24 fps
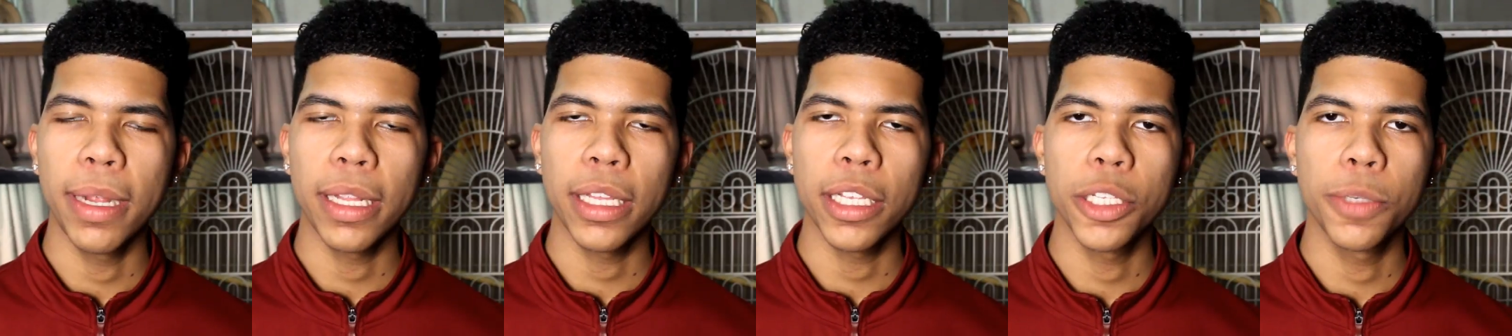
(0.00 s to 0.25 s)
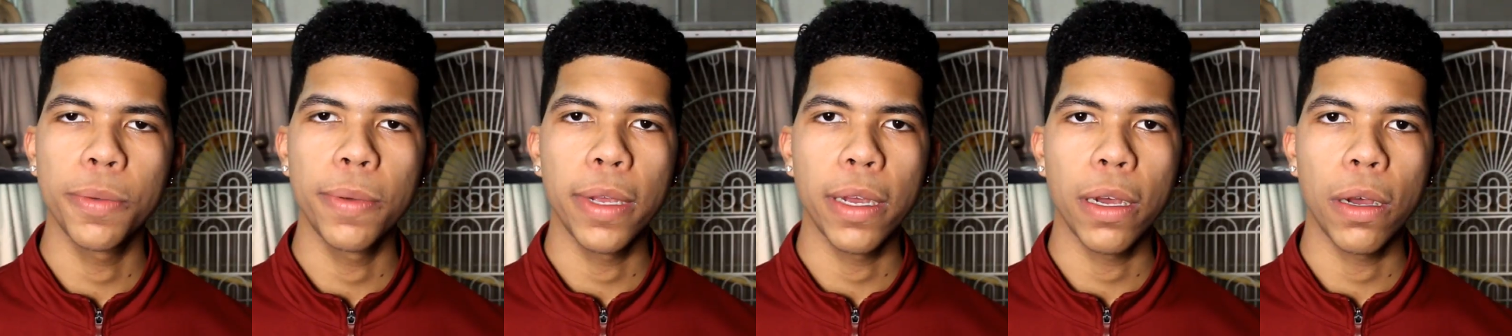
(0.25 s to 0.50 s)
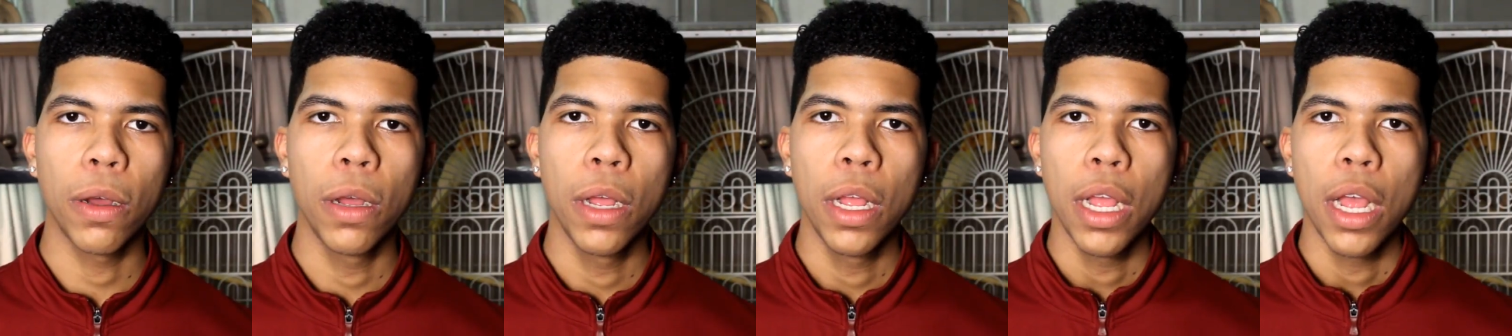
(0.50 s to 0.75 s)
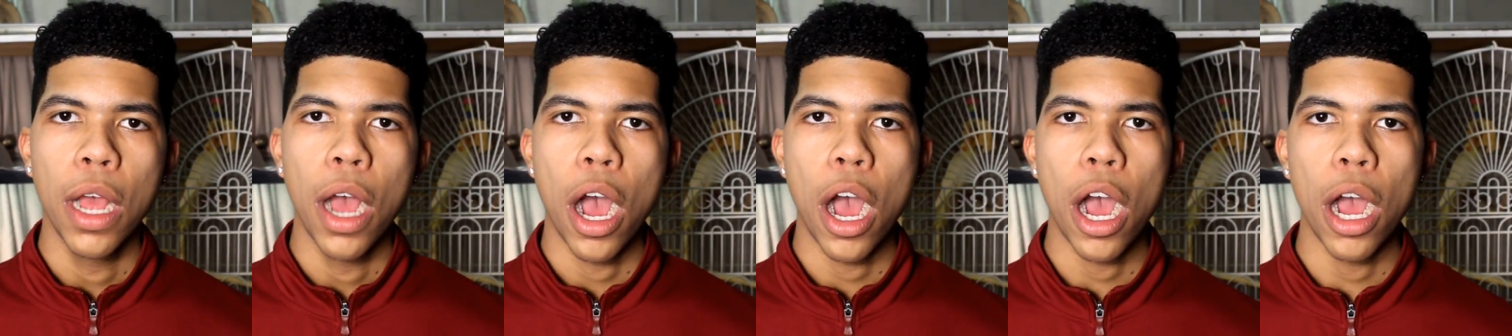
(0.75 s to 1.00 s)
make this wheel.
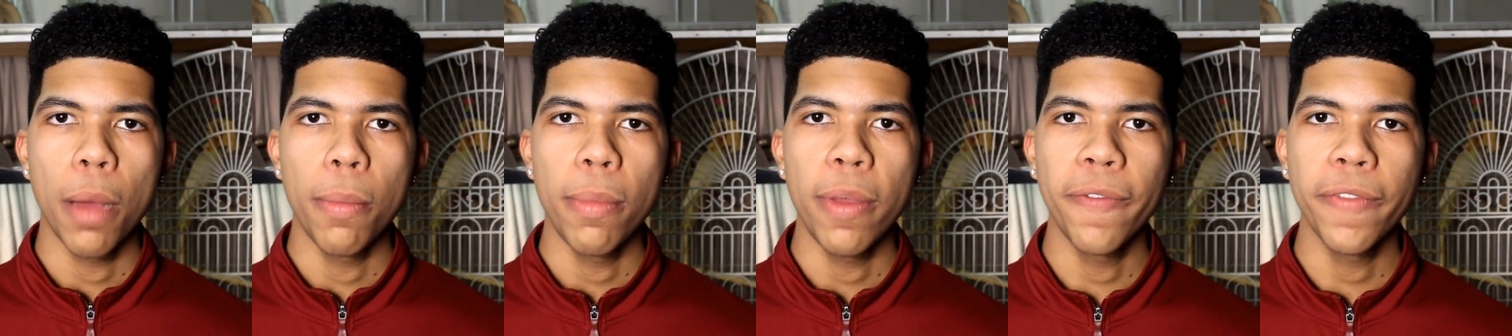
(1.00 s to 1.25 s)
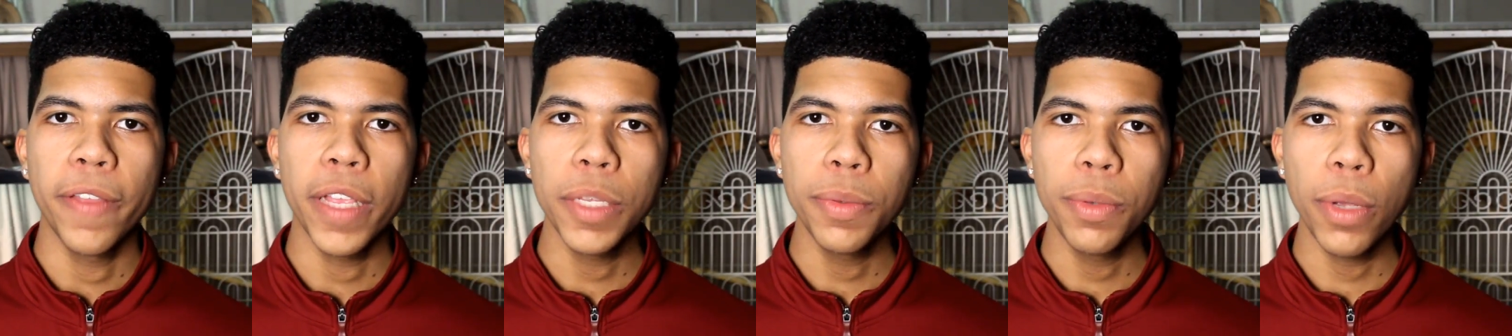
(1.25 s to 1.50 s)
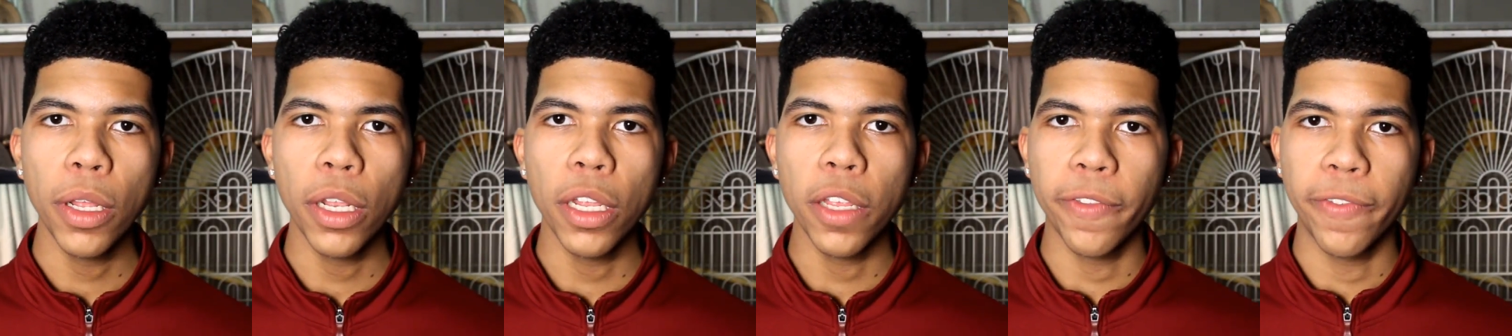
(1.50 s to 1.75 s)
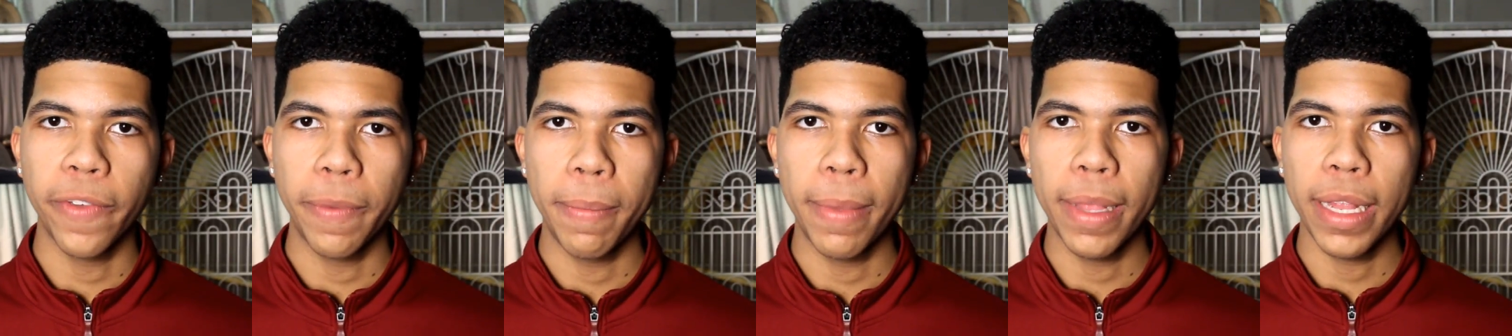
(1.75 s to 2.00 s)
If this wheel
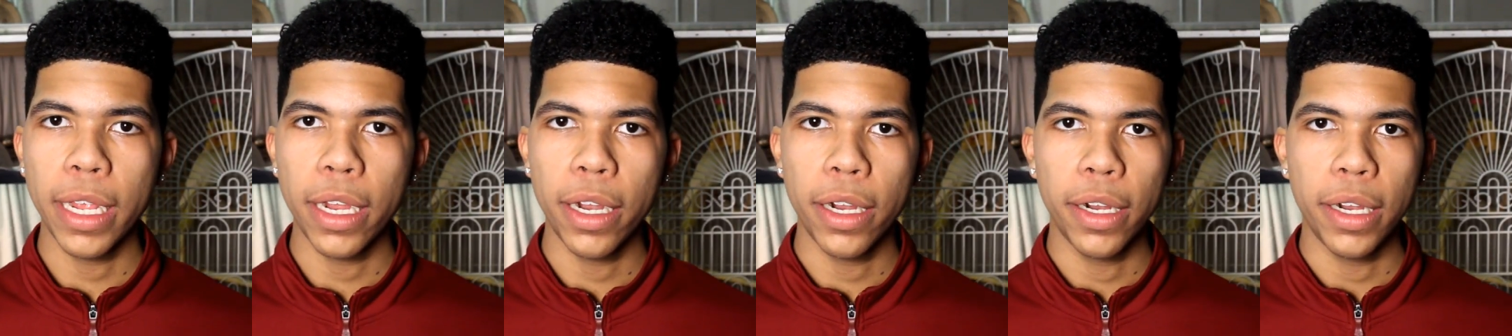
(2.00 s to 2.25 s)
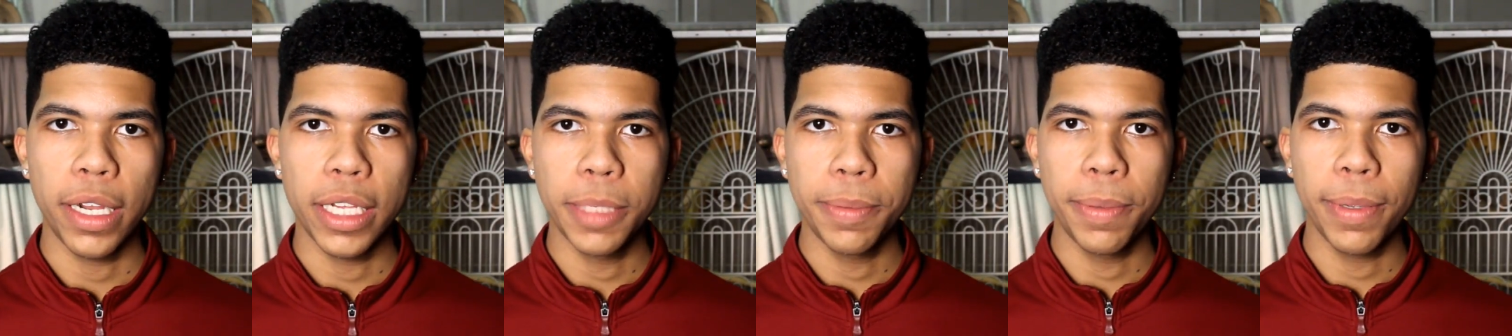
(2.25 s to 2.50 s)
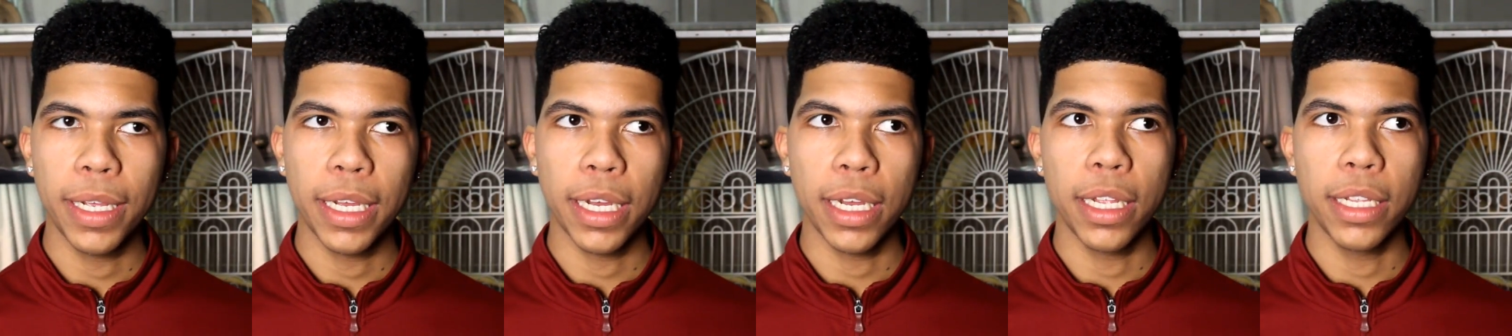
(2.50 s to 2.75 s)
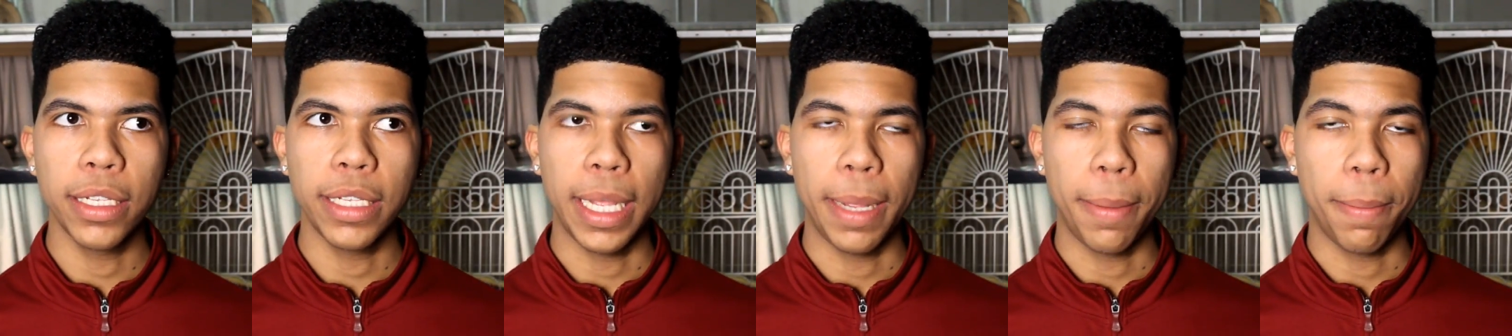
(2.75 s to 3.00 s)
looks familiar, it's
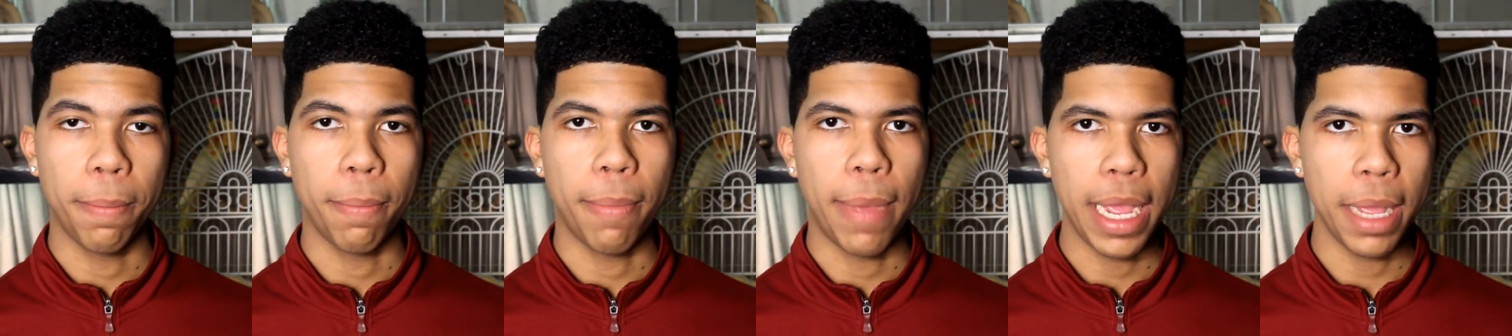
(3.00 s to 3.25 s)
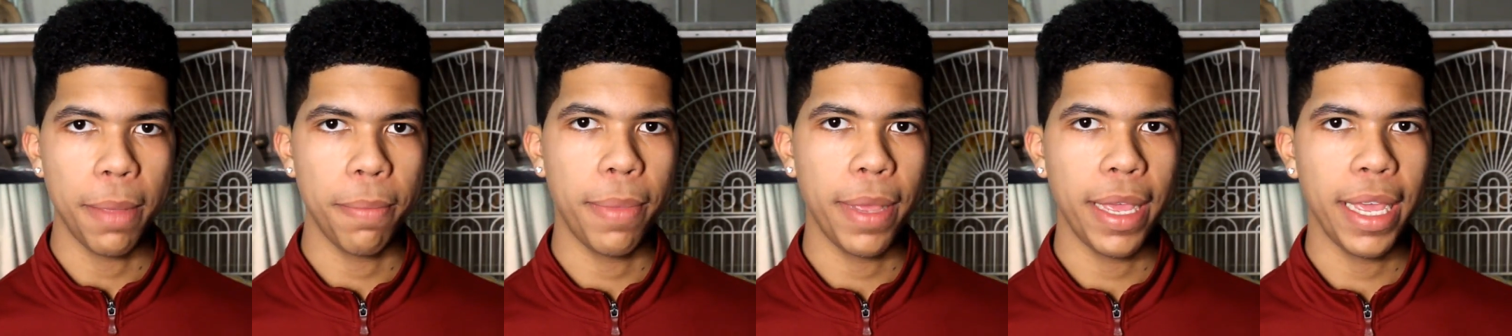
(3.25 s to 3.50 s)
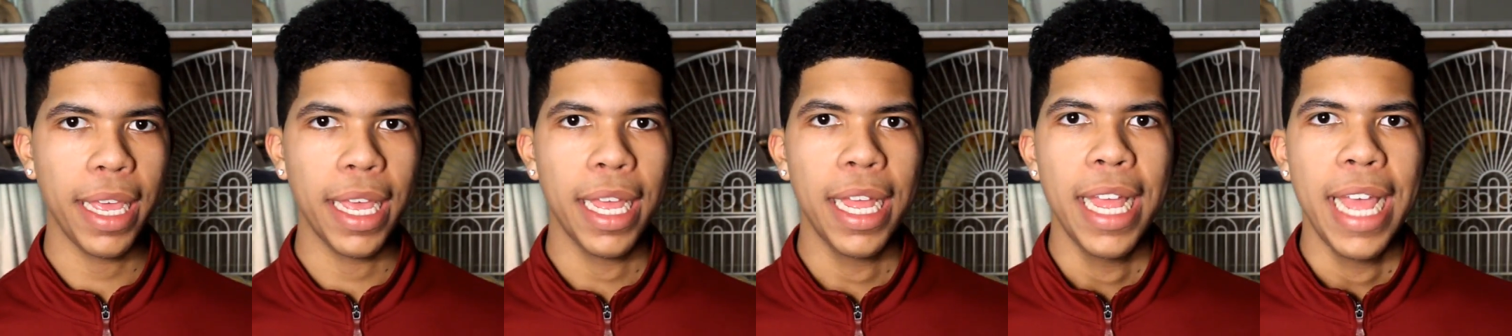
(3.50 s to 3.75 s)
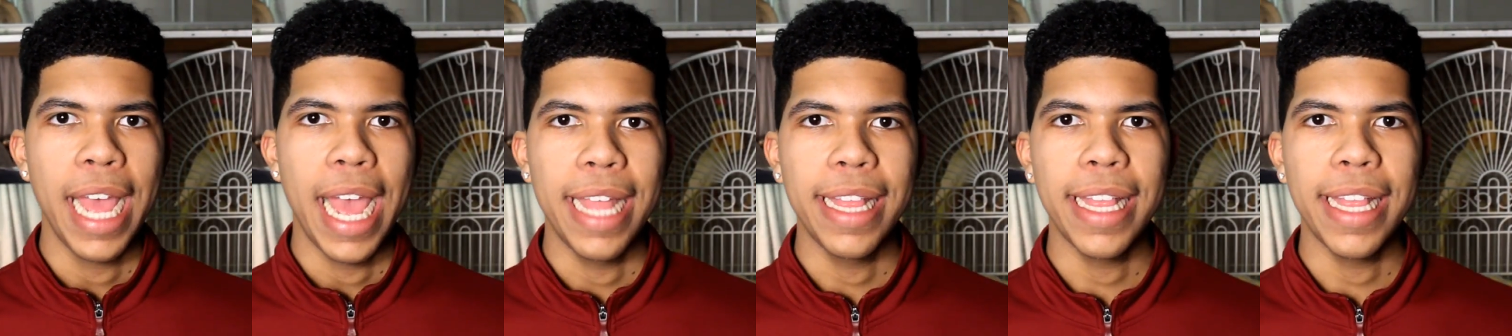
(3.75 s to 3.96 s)
because it might be,